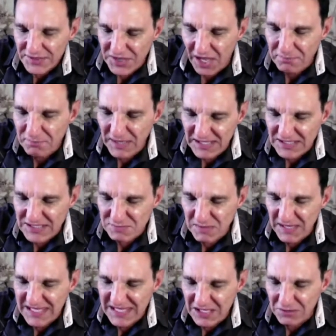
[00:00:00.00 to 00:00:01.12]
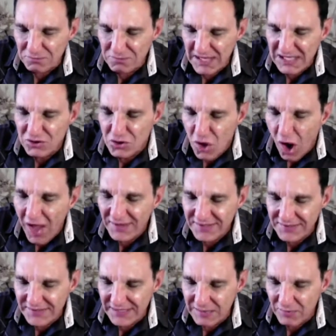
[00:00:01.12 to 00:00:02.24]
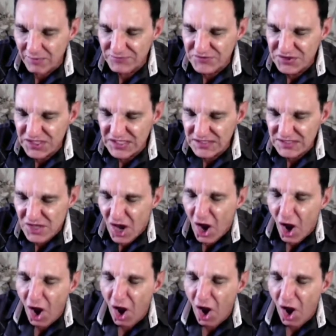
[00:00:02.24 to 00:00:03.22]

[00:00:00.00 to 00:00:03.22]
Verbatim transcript: Diabetes be healed, be gone in the name of Jesus.